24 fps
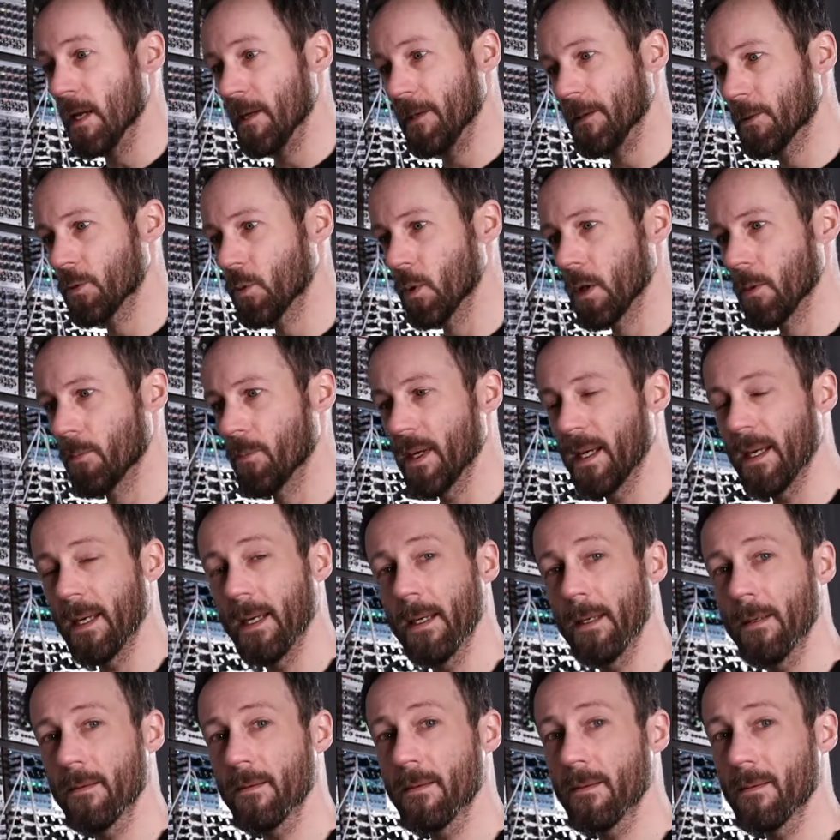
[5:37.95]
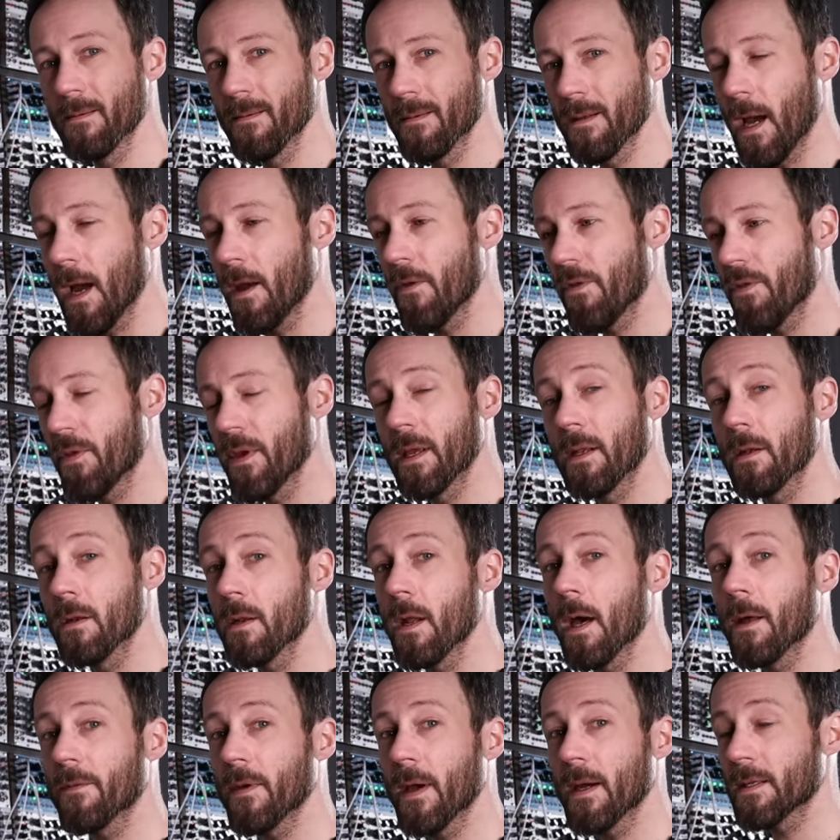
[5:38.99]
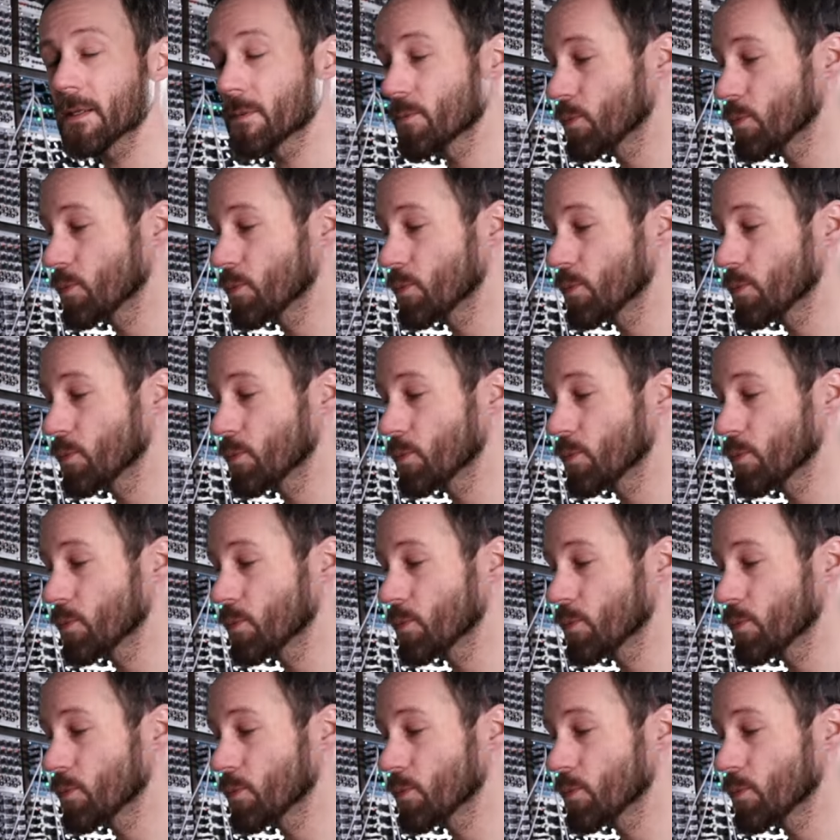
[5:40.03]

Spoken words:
It will be, I think, not as